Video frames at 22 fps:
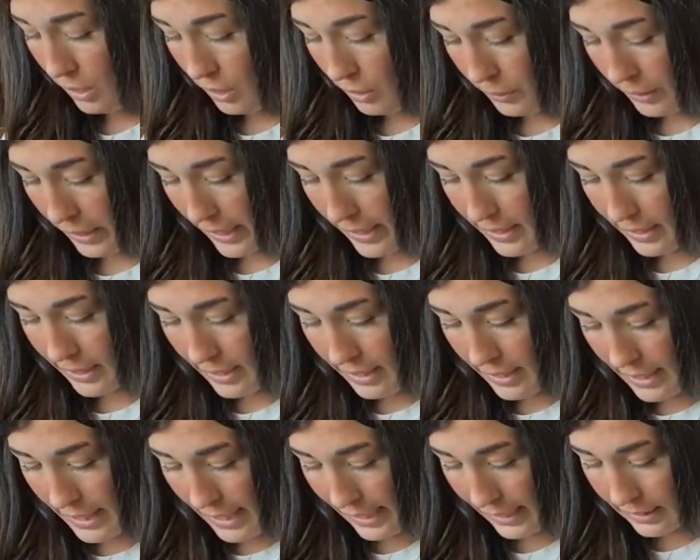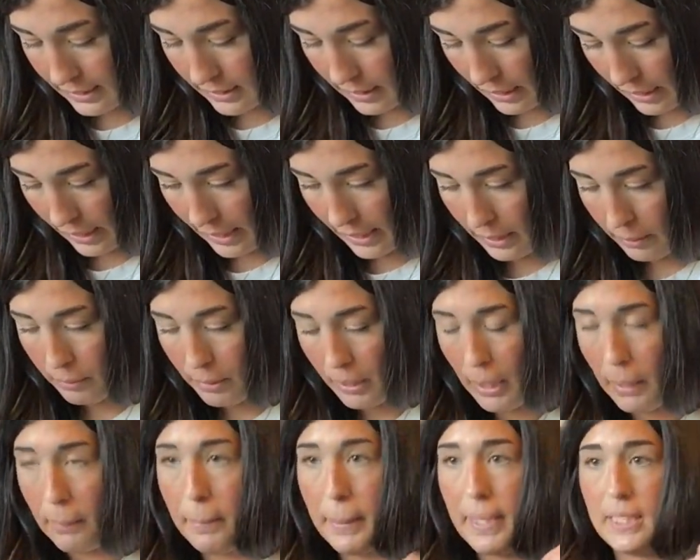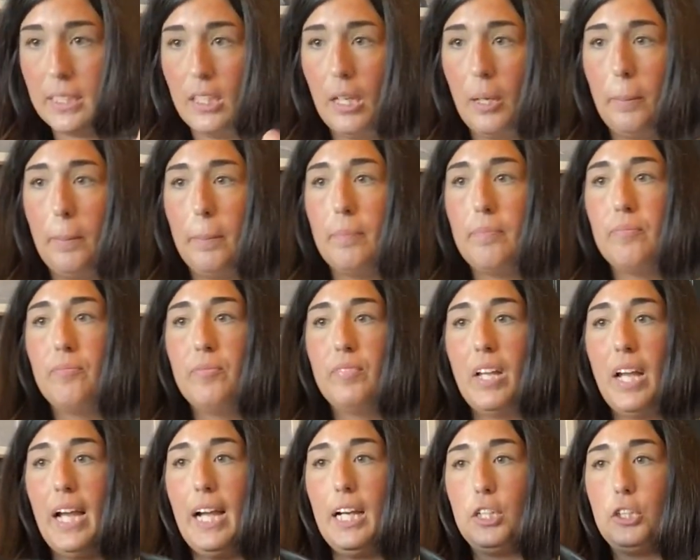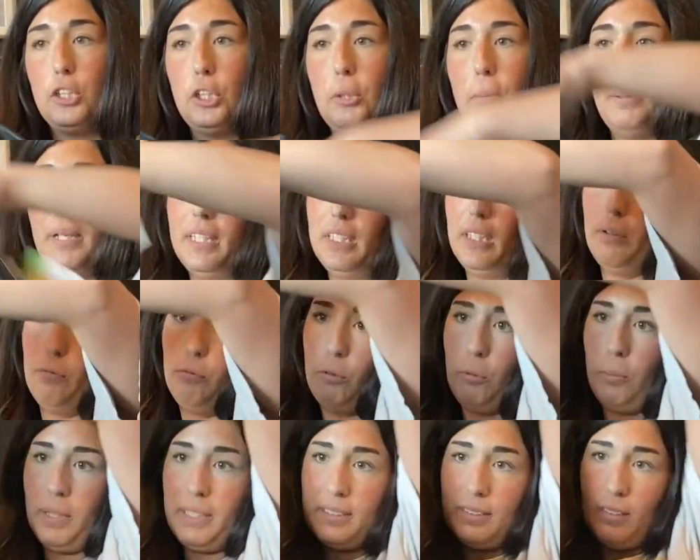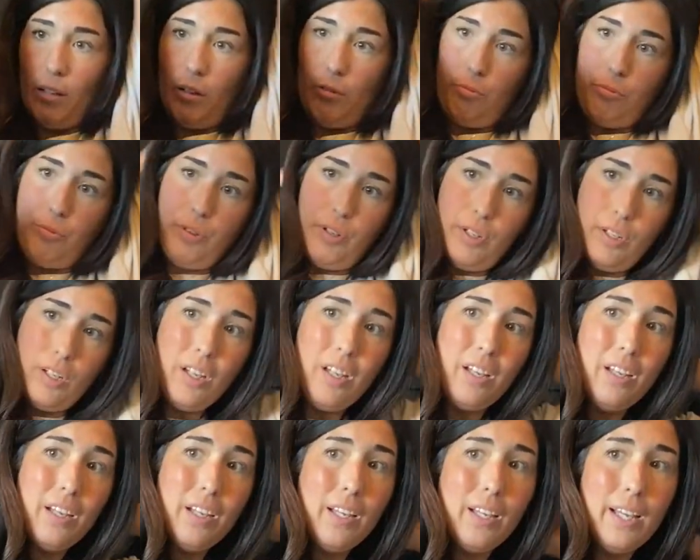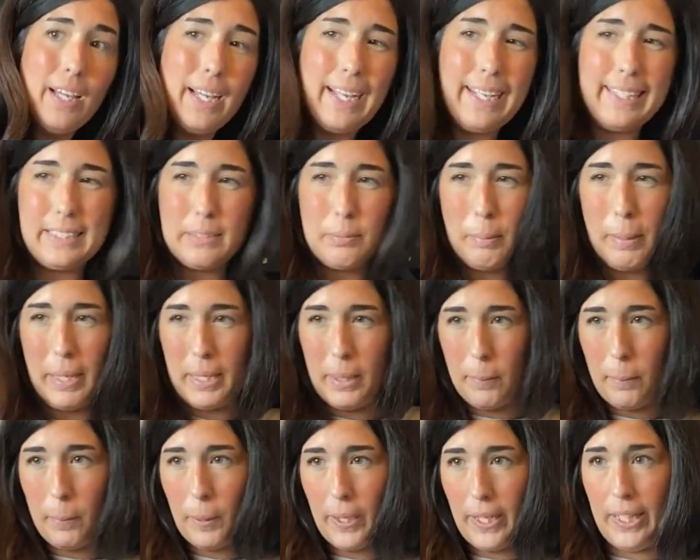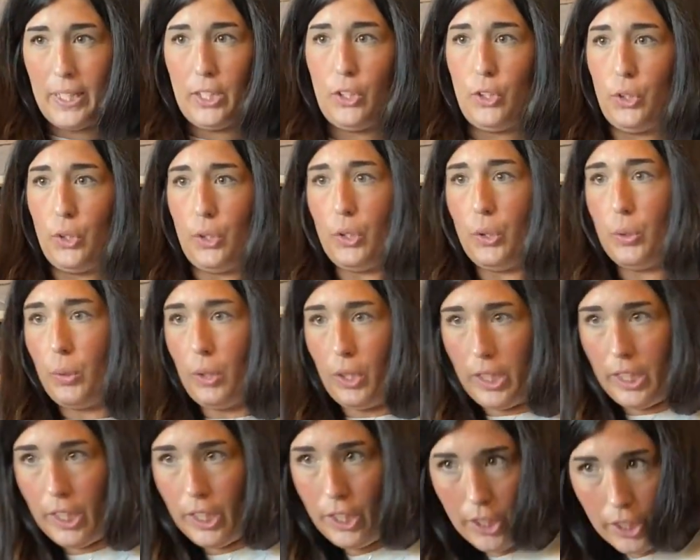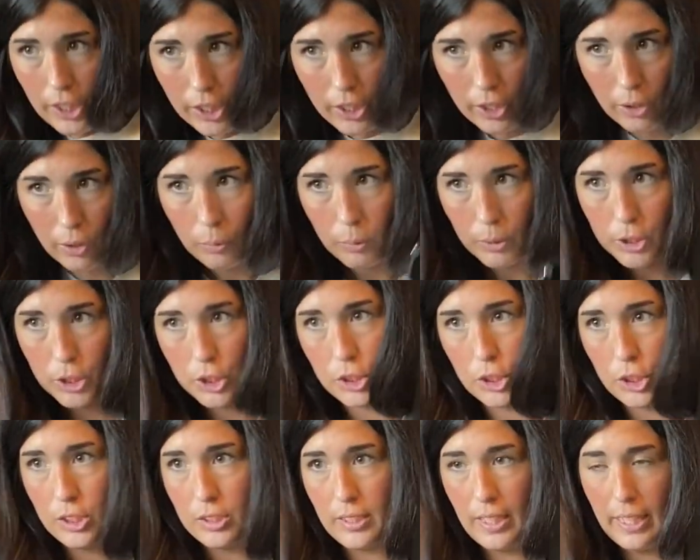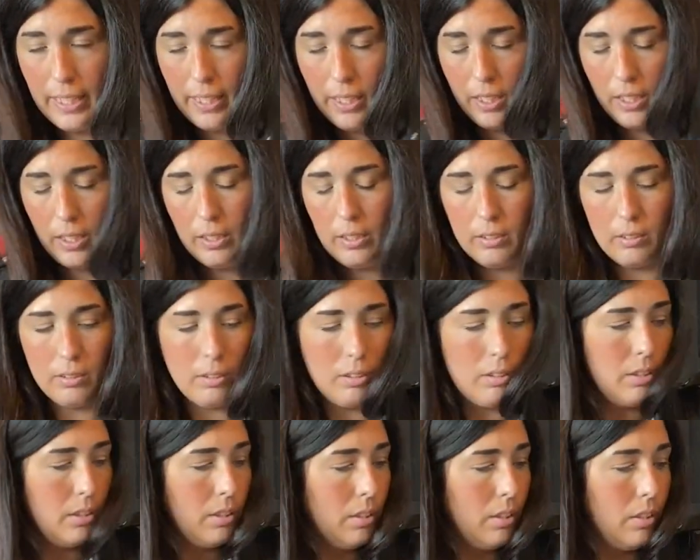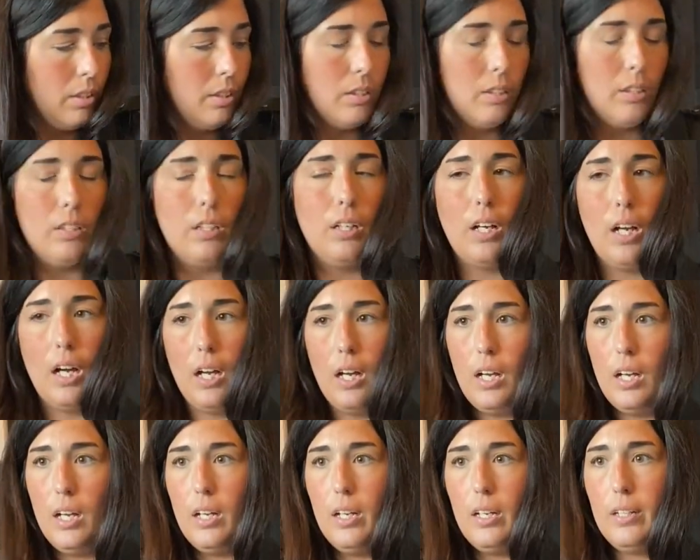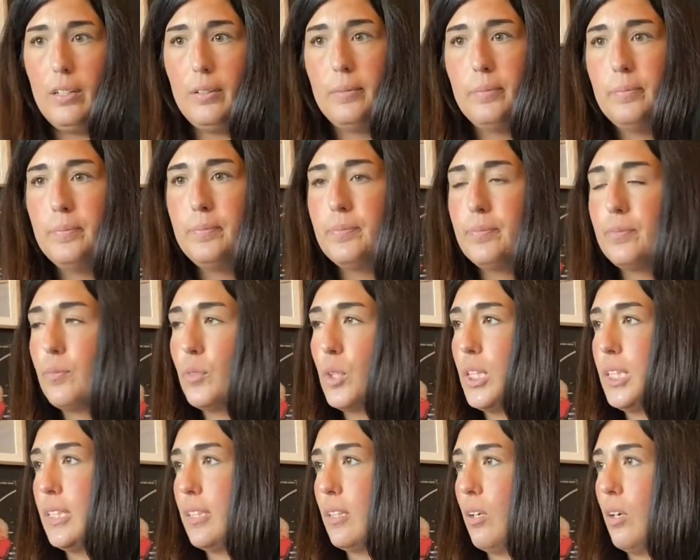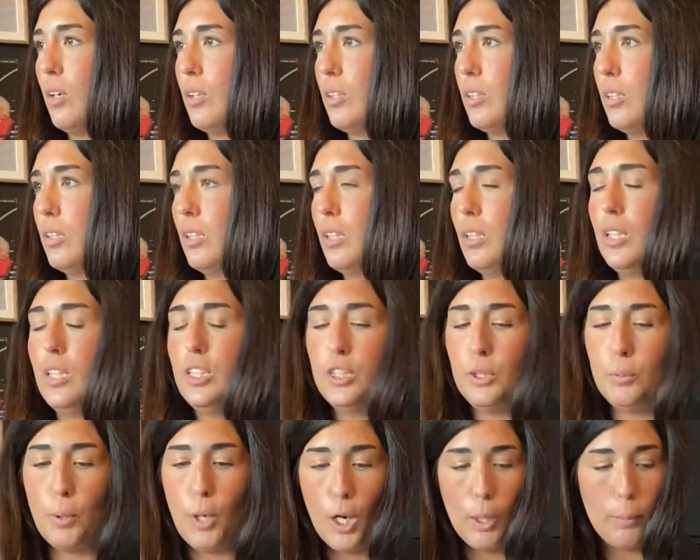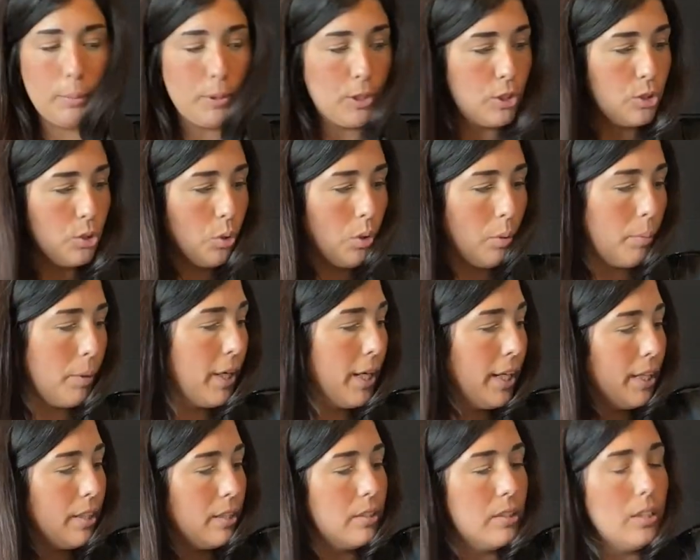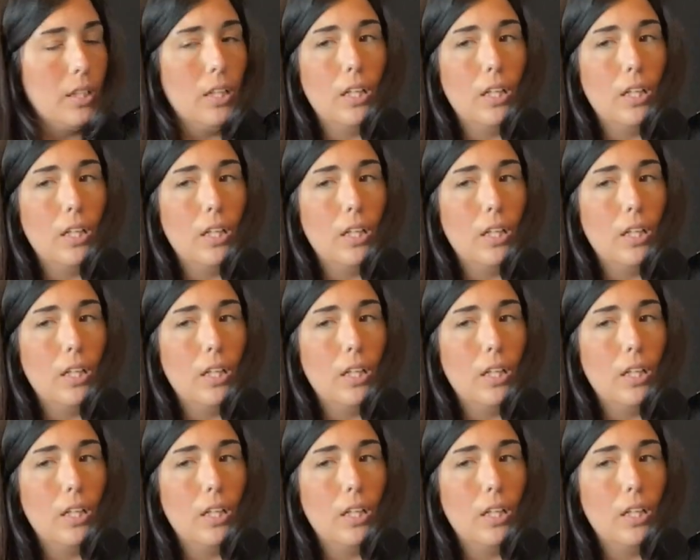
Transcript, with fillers: Okay, the next item that I picked up, I actually picked up for myself. It's by the brand New York & Co., which is just like a, uh, what's it called? Department store brand.